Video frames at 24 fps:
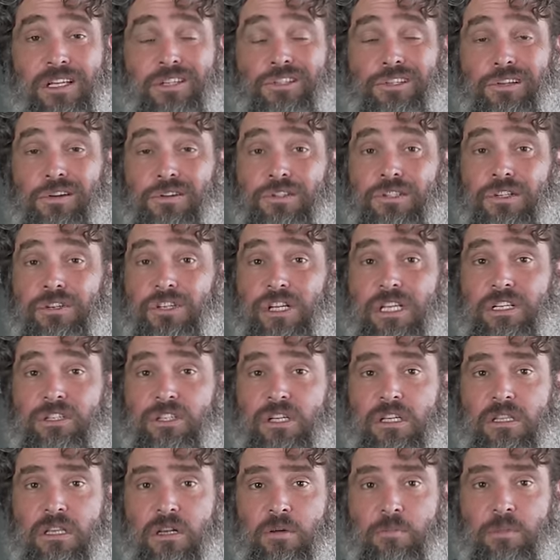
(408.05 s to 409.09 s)
it starts
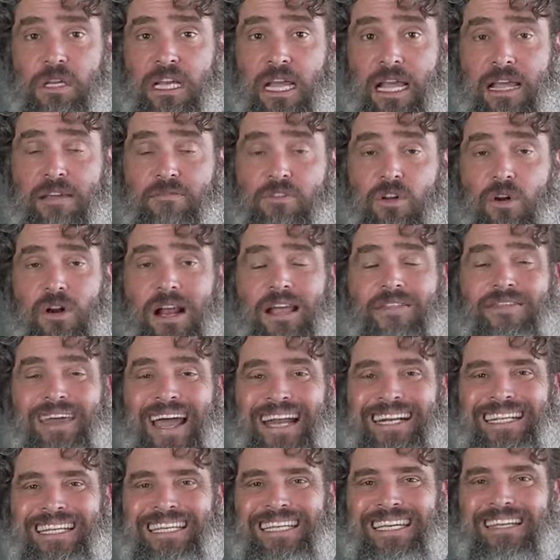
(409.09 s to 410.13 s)
changing their behavior, and
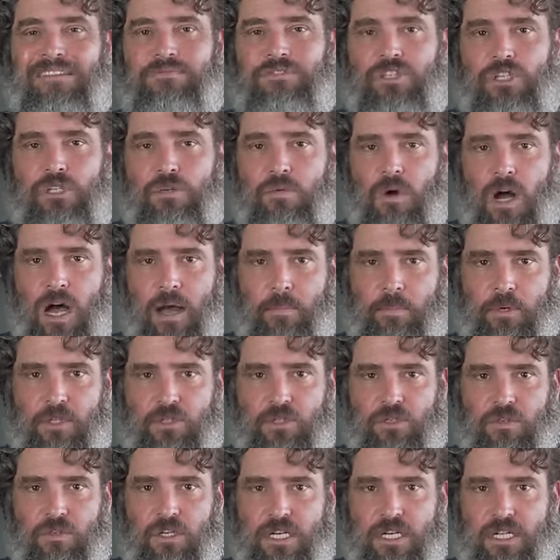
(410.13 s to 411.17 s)
that gives you
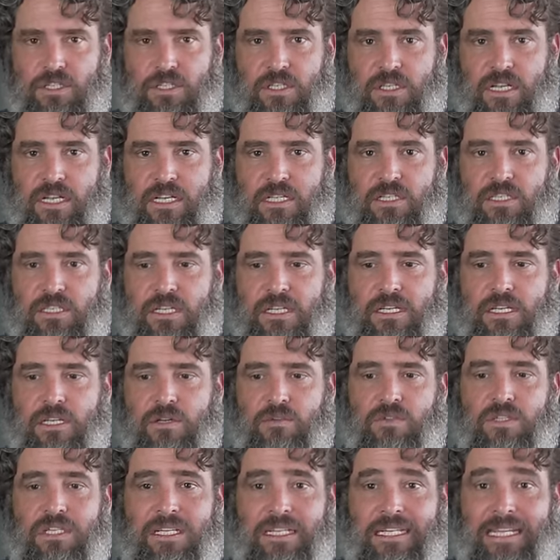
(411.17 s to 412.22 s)
opportunities to continue
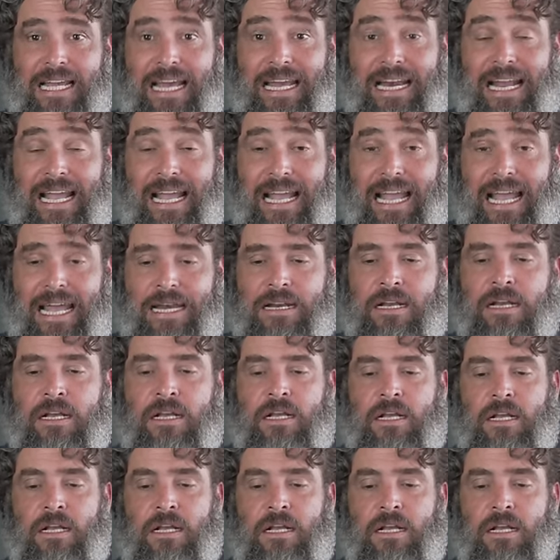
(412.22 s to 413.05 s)
to get ahead.